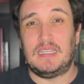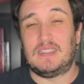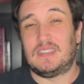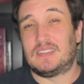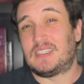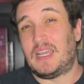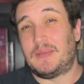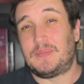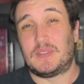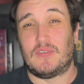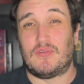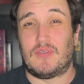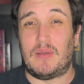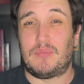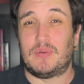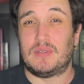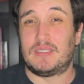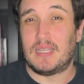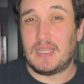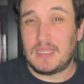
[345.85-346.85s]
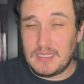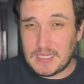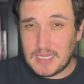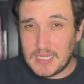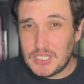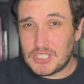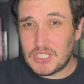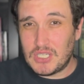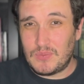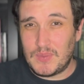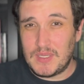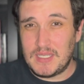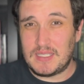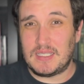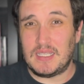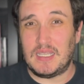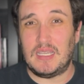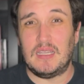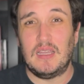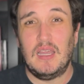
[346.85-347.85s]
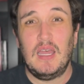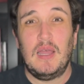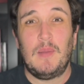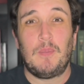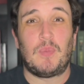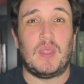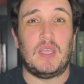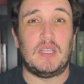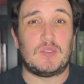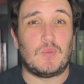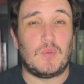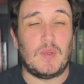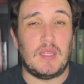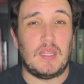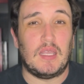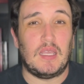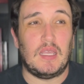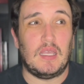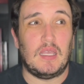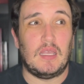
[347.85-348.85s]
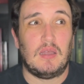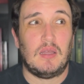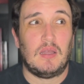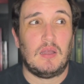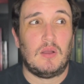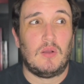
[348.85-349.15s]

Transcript: the types of representation we see is really